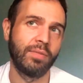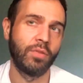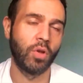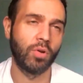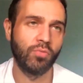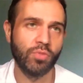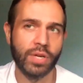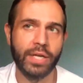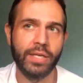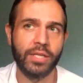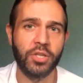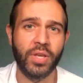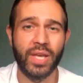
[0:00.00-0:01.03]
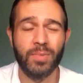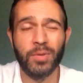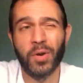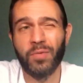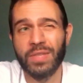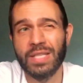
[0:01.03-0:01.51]
Not really an issue here,
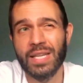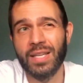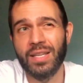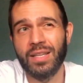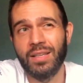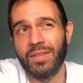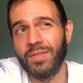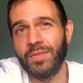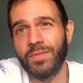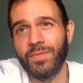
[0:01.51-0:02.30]
but obviously